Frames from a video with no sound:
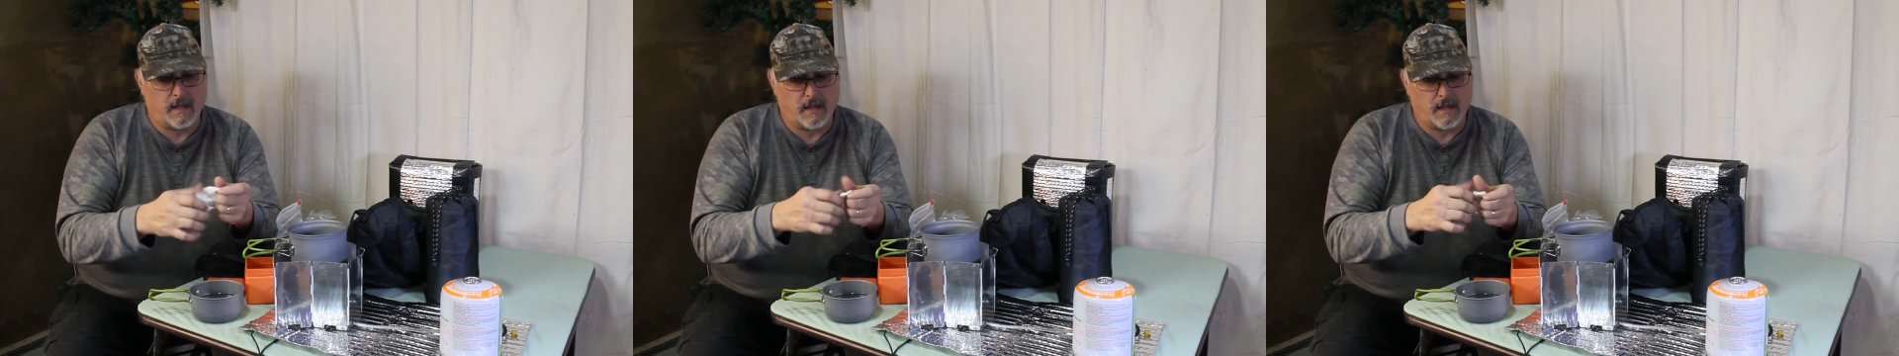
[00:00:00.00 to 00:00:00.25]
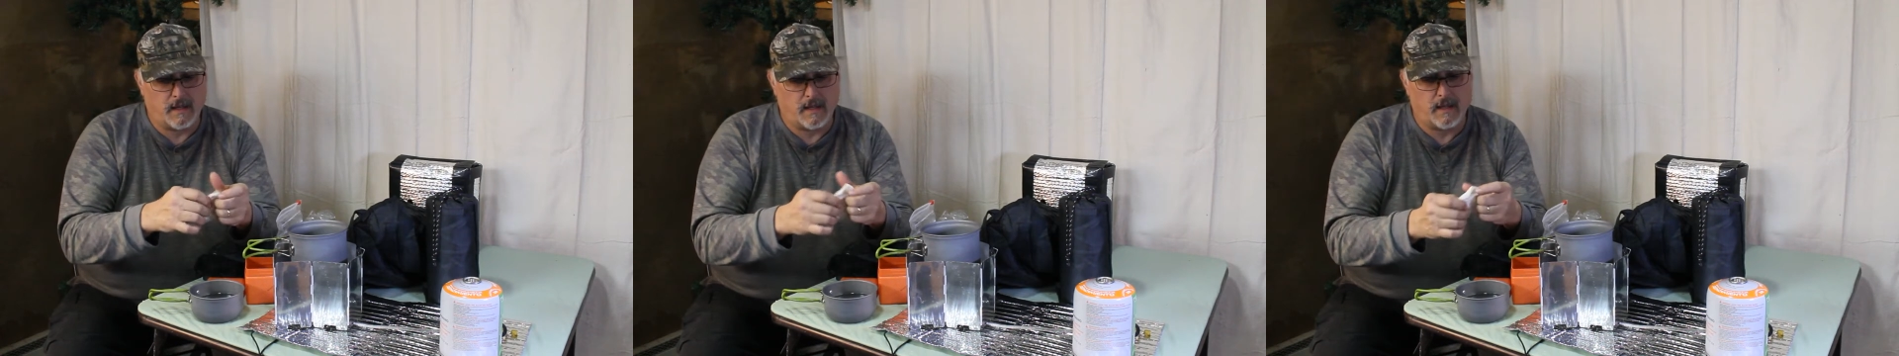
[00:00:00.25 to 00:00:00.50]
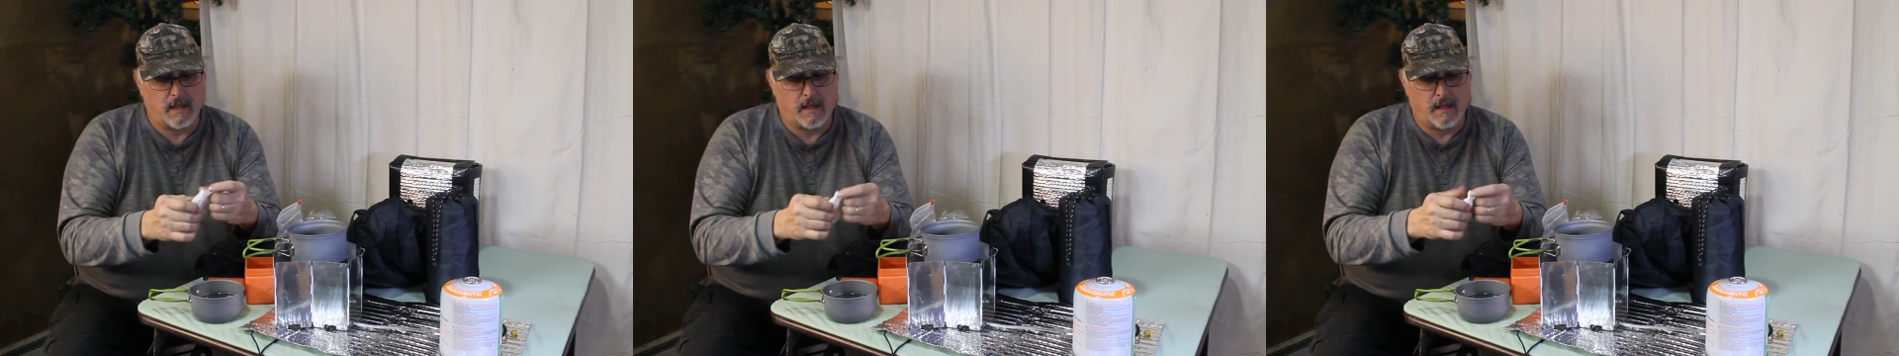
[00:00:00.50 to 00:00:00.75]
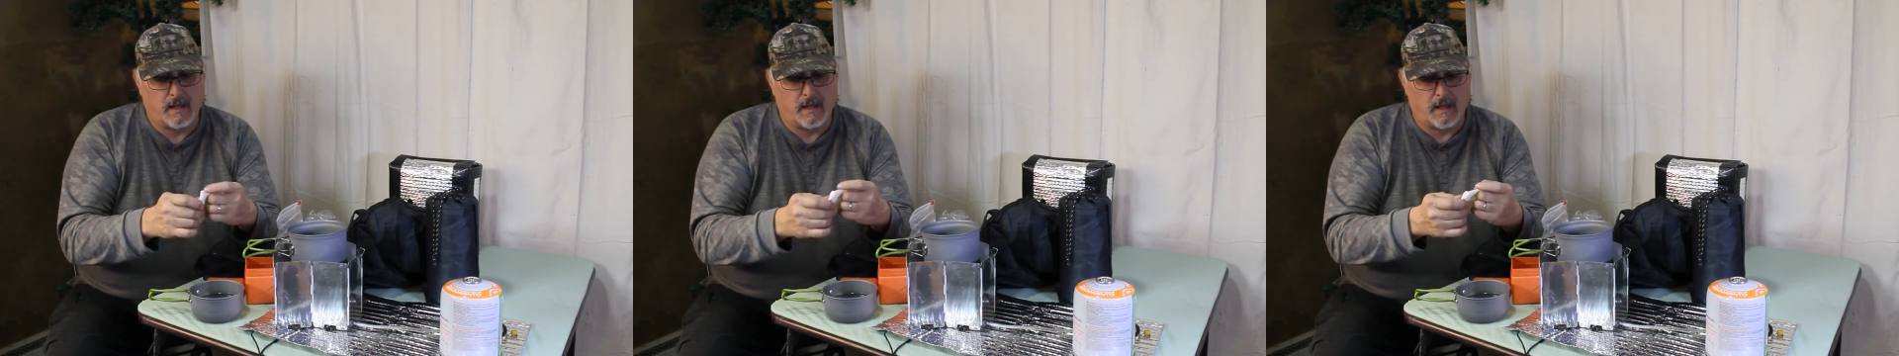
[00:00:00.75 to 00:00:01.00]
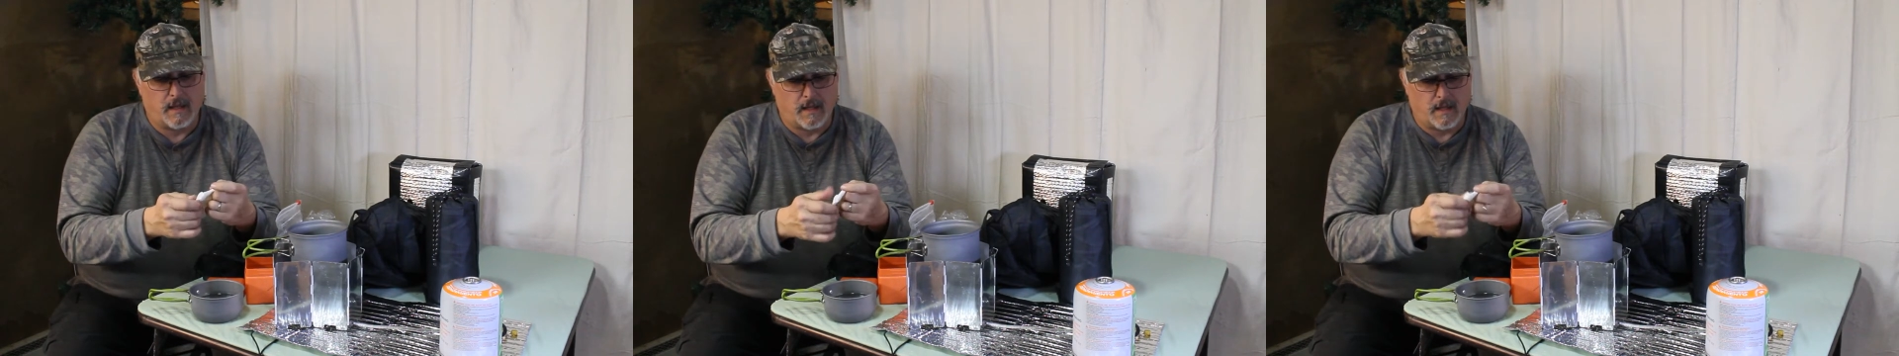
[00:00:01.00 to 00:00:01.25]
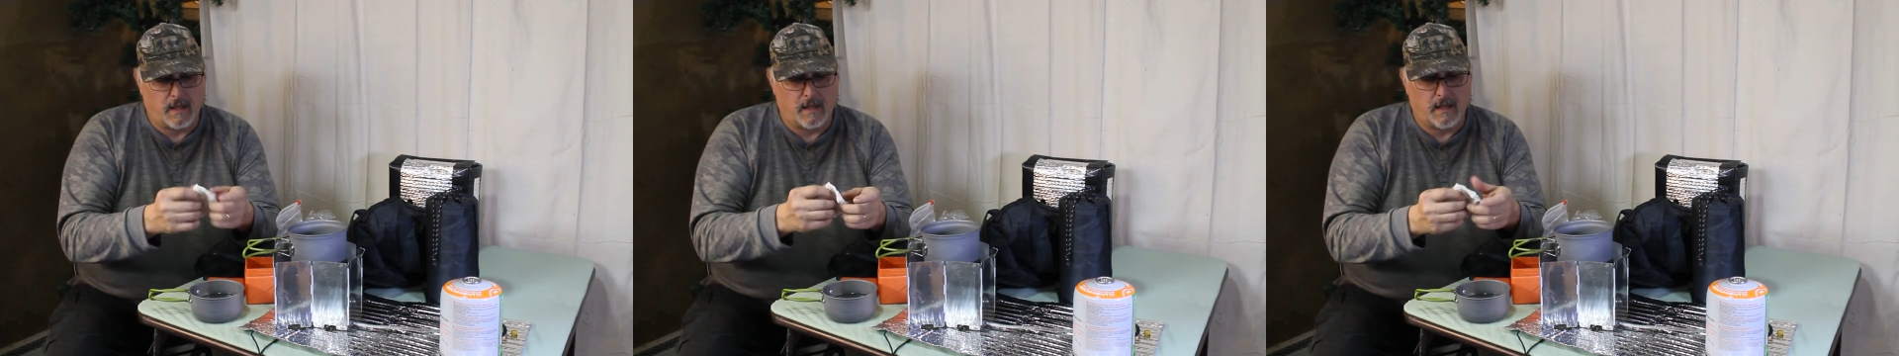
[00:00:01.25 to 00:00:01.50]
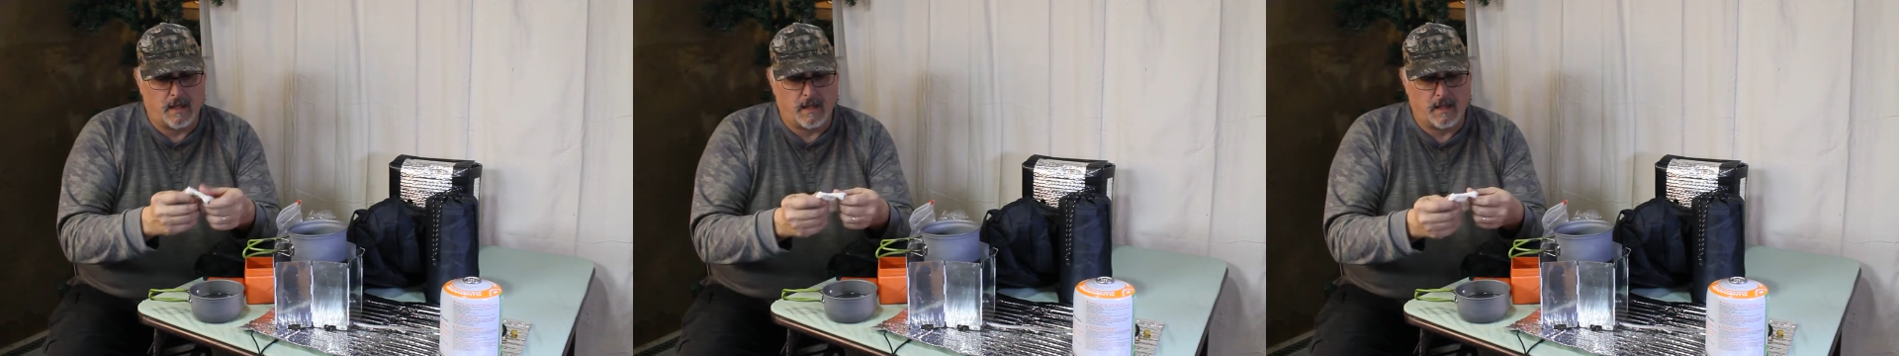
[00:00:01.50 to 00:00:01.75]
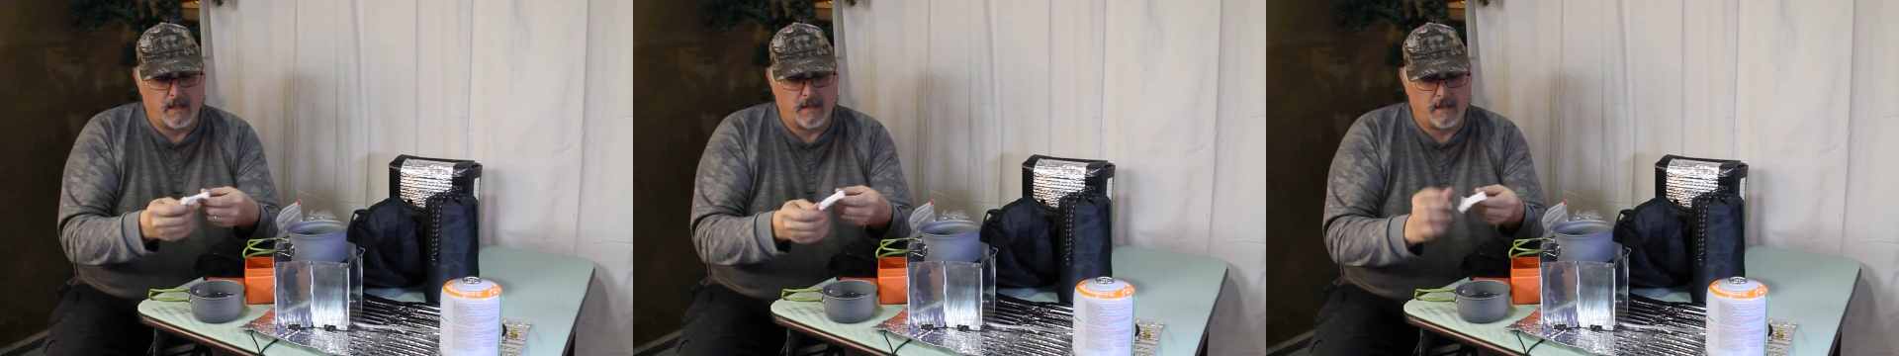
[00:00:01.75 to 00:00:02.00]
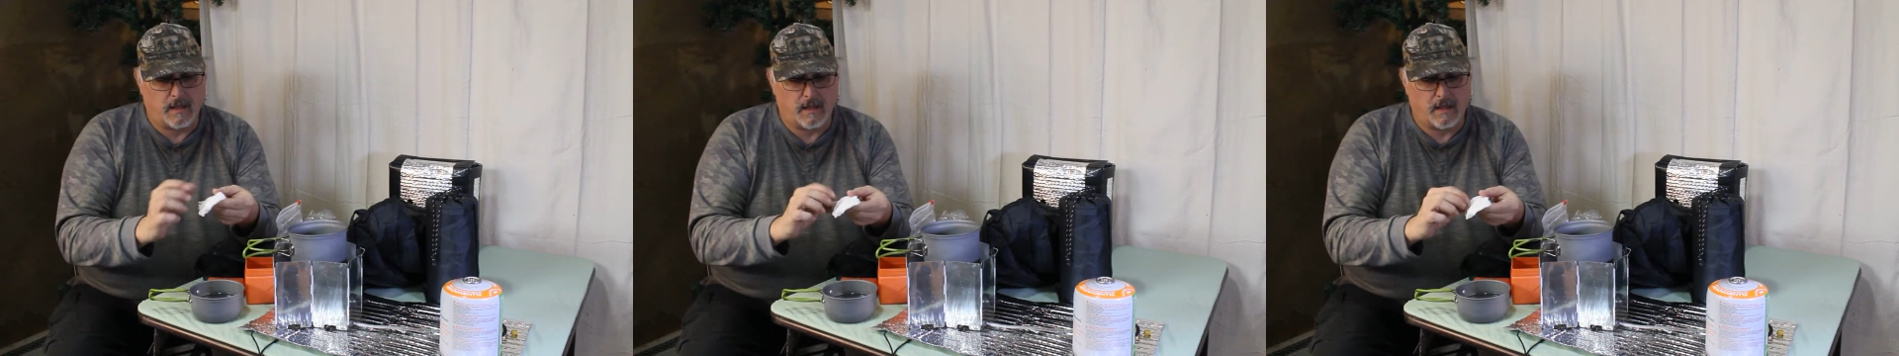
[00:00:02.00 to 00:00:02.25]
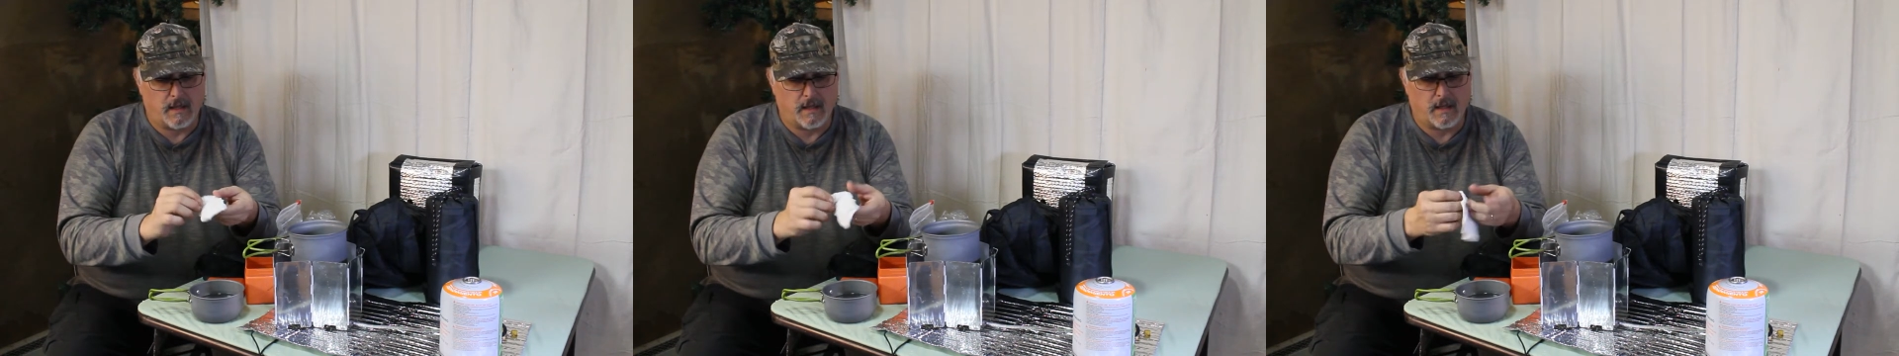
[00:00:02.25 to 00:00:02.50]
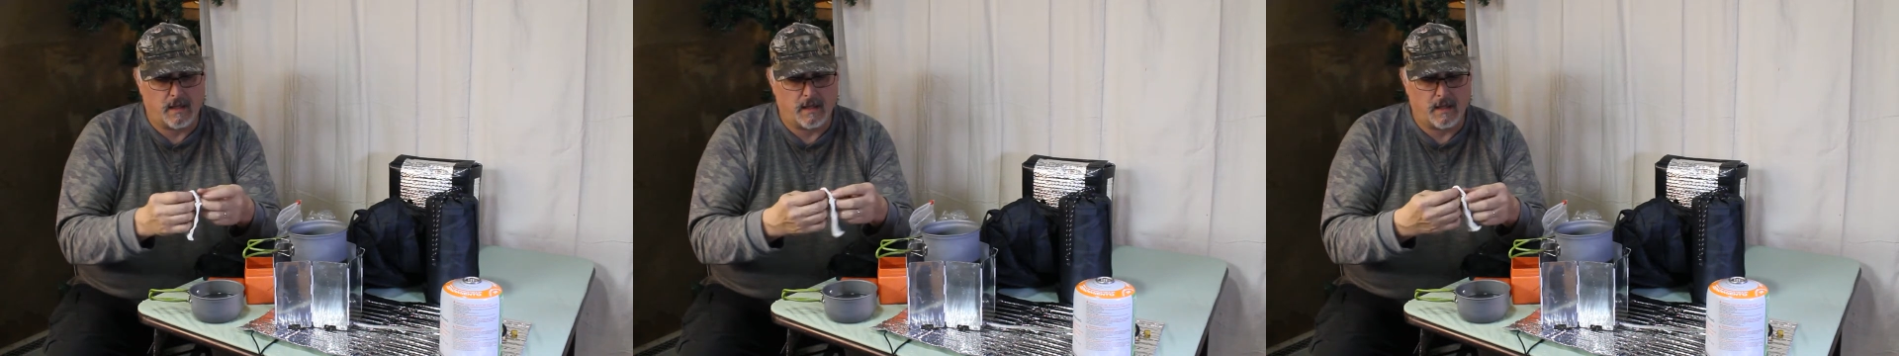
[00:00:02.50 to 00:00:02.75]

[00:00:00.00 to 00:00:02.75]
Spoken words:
Nobody speaks.